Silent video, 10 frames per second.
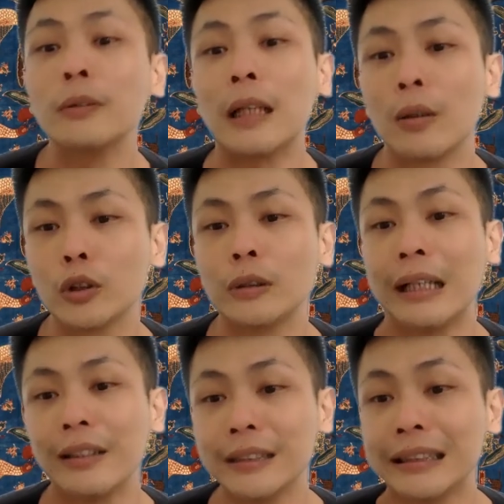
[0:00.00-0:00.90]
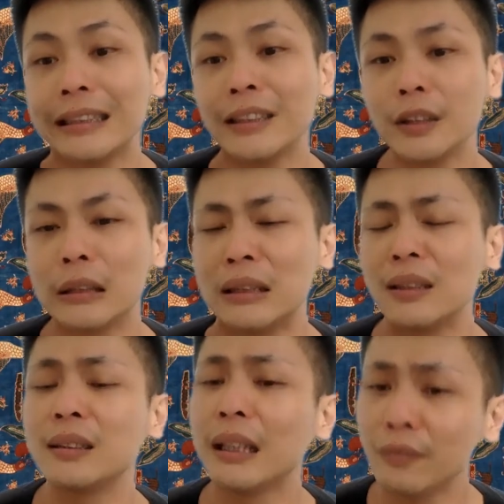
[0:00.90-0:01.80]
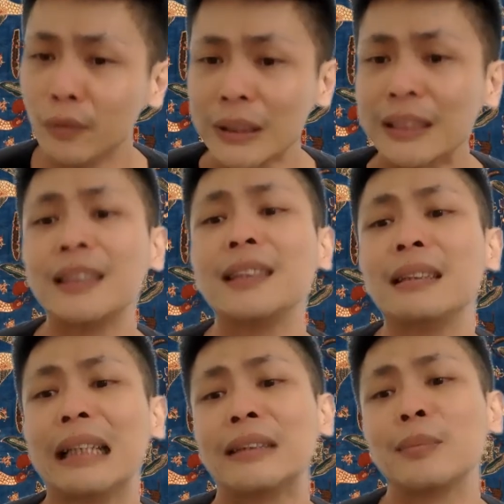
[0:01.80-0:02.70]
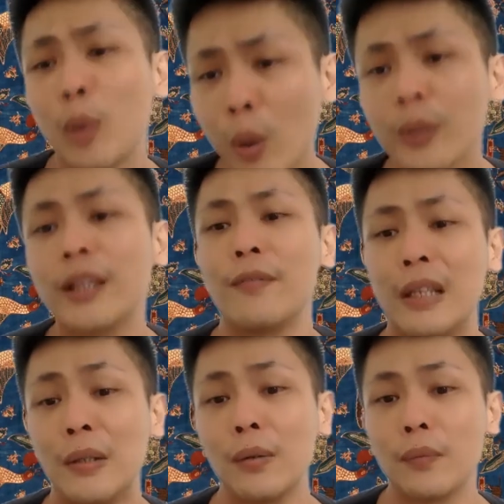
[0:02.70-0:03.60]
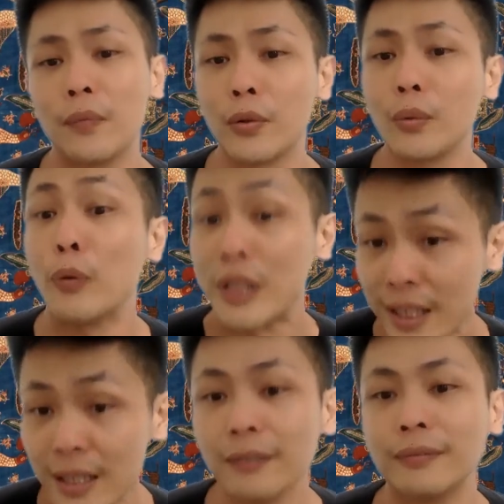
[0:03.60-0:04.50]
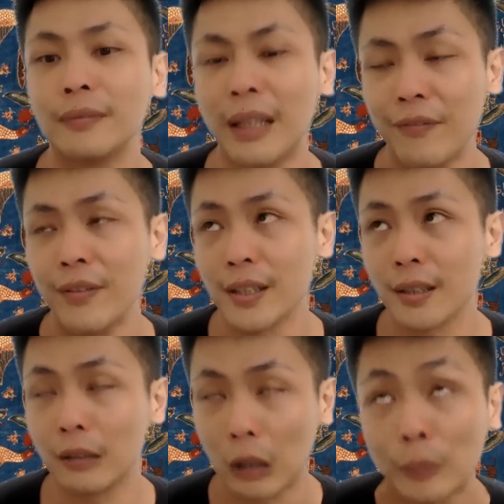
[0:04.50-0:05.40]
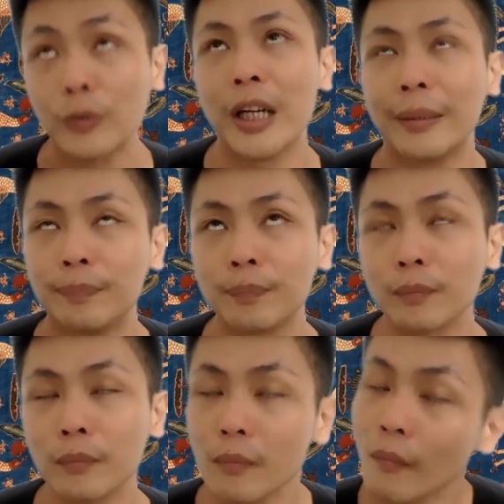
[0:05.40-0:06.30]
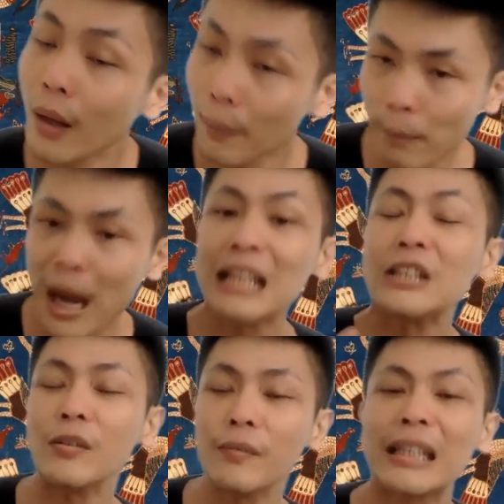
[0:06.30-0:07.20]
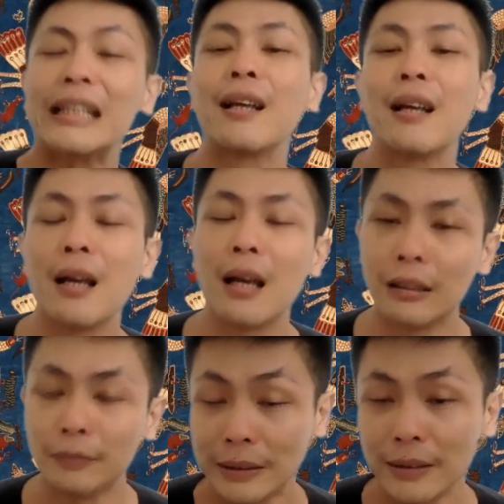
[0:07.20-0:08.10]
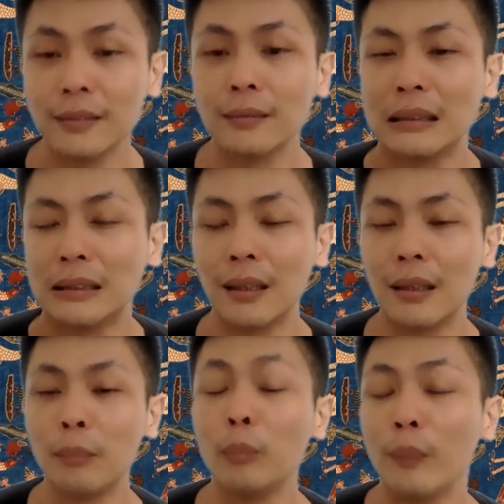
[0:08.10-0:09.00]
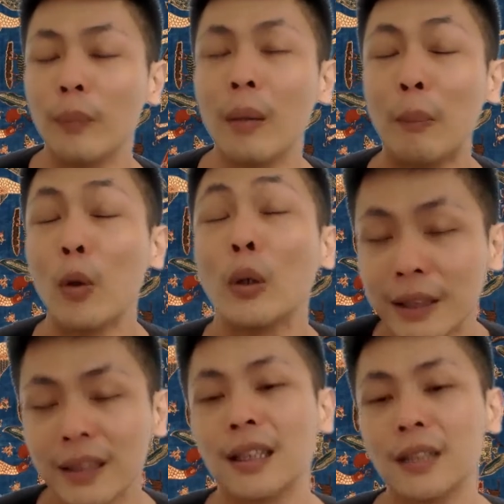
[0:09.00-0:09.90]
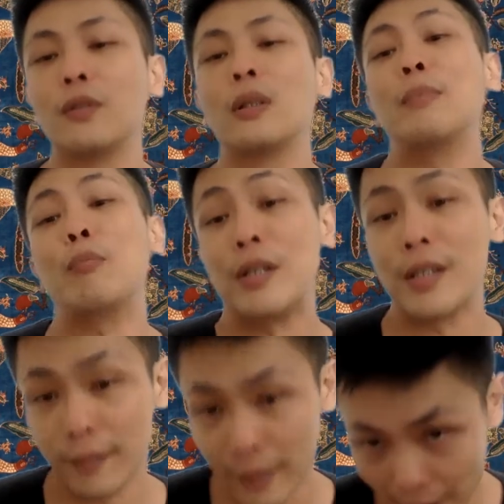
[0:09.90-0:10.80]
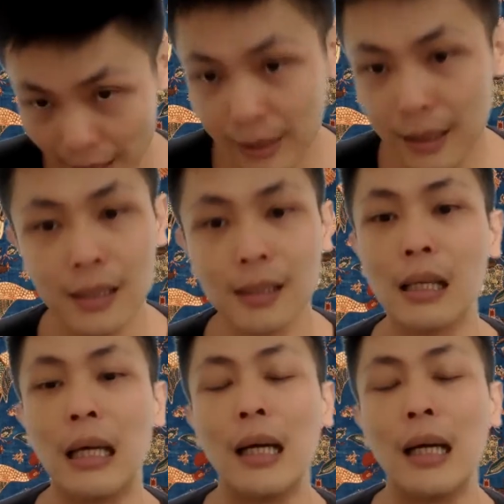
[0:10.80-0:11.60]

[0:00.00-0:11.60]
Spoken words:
cultural heritage is therefore seen as more difficult to preserve than physical objects. Parts of it have been more successfully preserved than others,